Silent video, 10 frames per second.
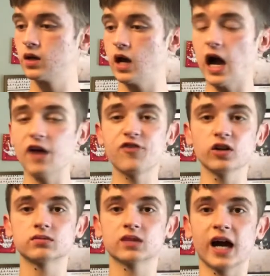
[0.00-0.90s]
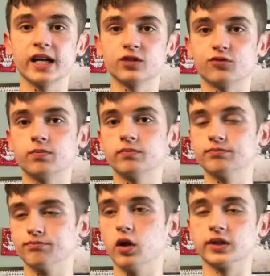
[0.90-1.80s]
I felt kind of
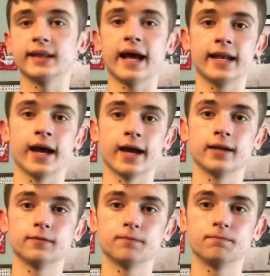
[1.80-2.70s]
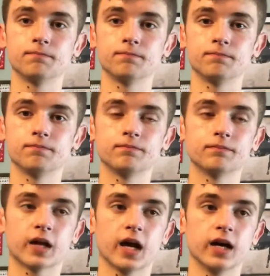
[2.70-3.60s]
bullied that night.
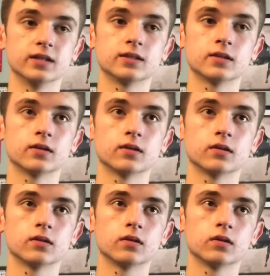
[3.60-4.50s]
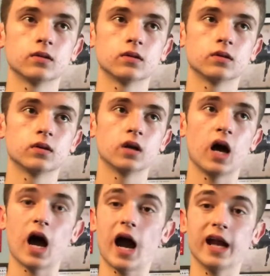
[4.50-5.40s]
Because
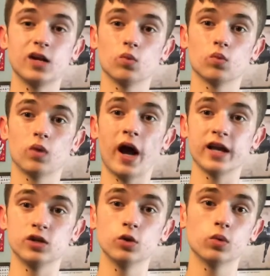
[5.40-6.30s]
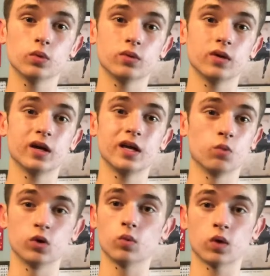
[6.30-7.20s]
I knew it
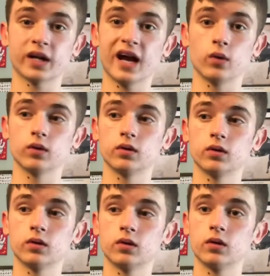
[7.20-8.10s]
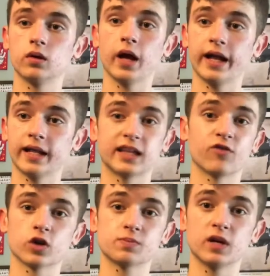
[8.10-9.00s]
wouldn't work out. And yet they
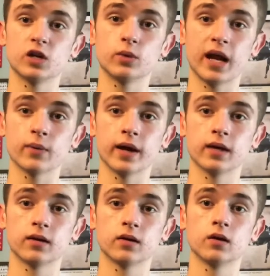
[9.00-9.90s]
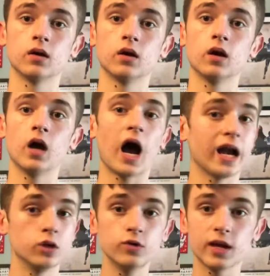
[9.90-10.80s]
forced me to do it anyway. I
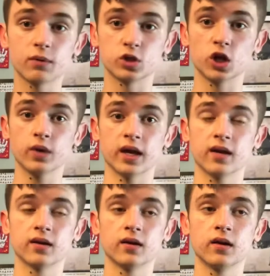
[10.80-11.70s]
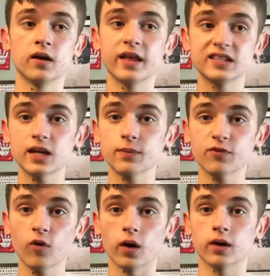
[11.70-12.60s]
knew they were joking. They said it
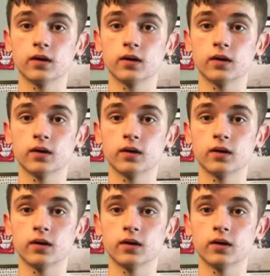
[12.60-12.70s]
before.